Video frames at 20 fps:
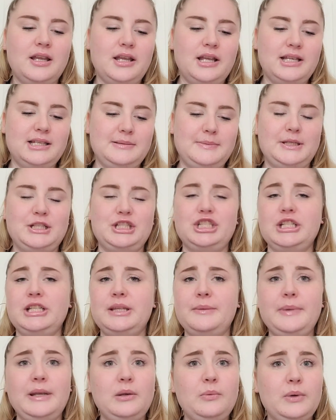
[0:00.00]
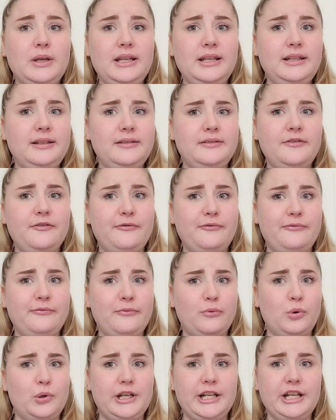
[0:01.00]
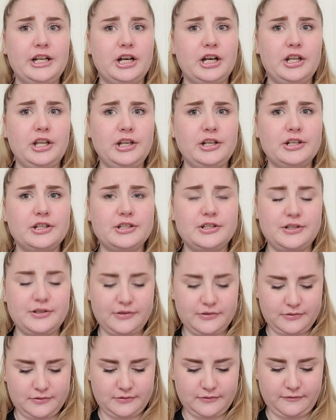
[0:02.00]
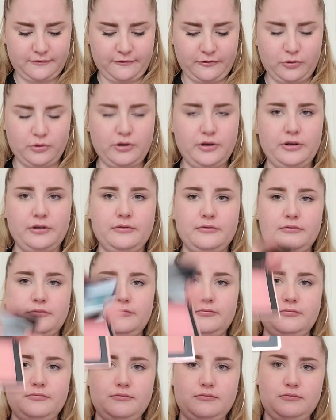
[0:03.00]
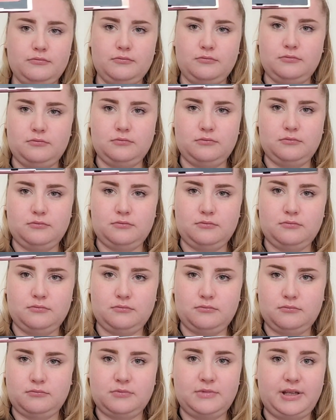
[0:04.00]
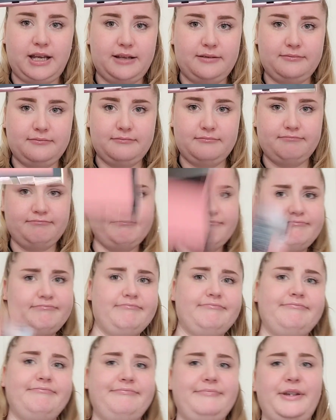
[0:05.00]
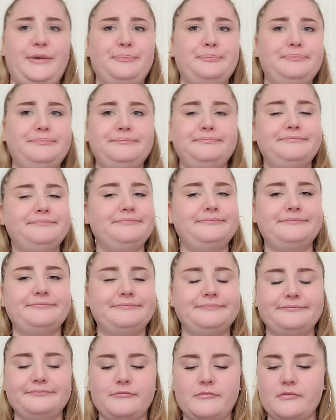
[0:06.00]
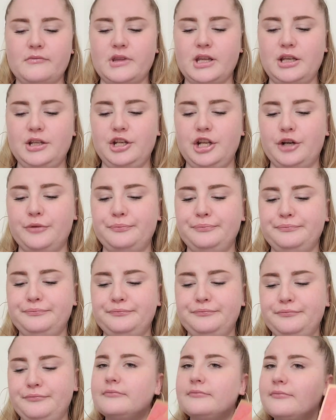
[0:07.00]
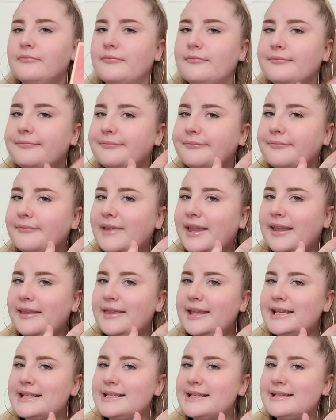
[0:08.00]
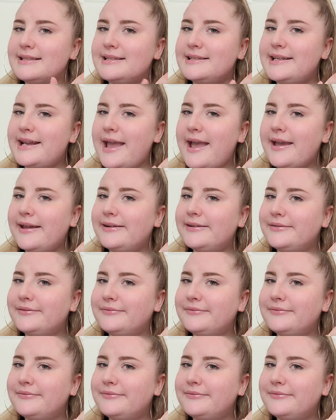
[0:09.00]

Especially the big one. $40 for that. No. No. Get this instead.